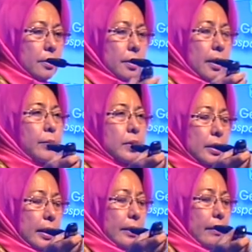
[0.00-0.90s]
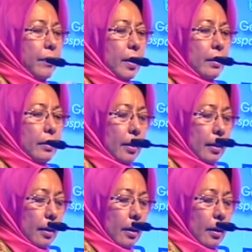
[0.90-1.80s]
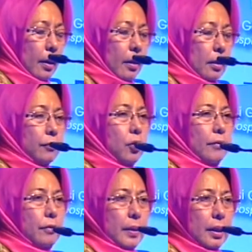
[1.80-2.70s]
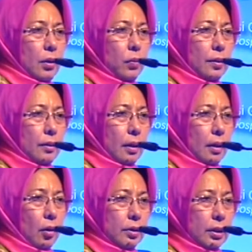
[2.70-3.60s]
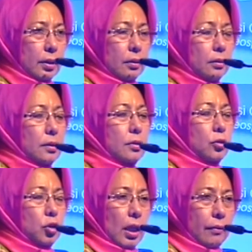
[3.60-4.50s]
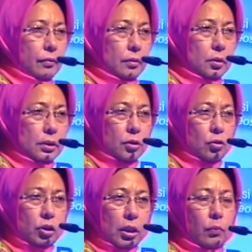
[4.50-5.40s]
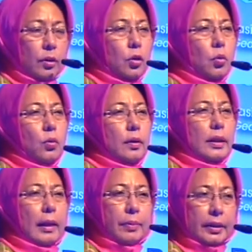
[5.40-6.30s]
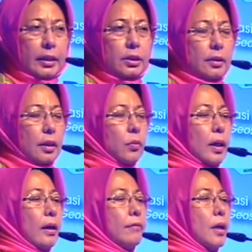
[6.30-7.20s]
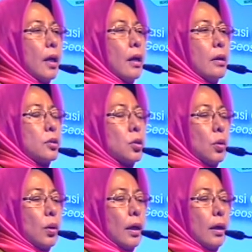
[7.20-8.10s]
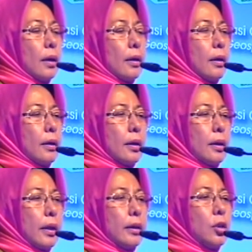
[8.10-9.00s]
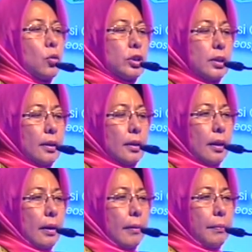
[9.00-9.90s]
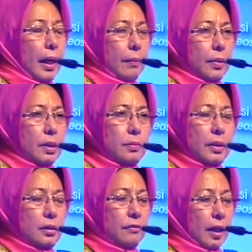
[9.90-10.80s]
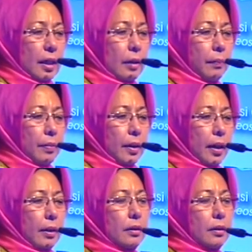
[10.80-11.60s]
can be seen. Yeah, if you are familiar with lodging, just to share with you the application that we have. So an erosion map is being developed, and